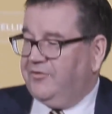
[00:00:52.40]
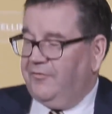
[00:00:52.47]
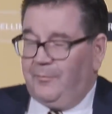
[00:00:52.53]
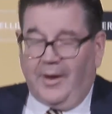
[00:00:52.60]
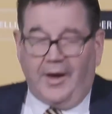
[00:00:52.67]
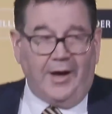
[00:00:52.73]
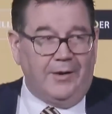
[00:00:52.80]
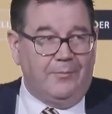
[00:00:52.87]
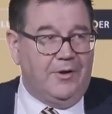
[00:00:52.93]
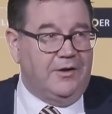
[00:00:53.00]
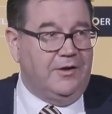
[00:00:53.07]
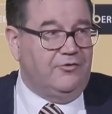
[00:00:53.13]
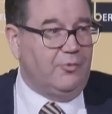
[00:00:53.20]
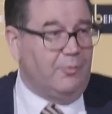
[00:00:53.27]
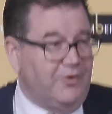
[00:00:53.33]
of Parliament.
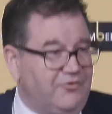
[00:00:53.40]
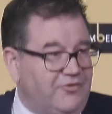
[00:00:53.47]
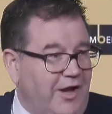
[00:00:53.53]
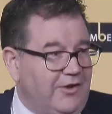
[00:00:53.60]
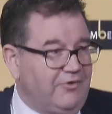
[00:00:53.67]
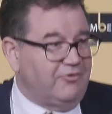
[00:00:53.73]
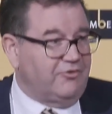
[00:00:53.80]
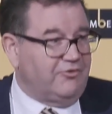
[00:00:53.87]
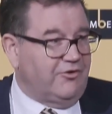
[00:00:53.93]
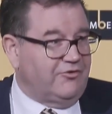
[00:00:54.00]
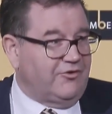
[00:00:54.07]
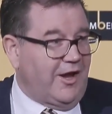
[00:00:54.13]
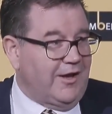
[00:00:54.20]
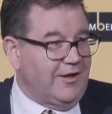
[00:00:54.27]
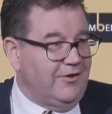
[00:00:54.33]
It's always dangerous to
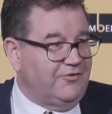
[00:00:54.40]
start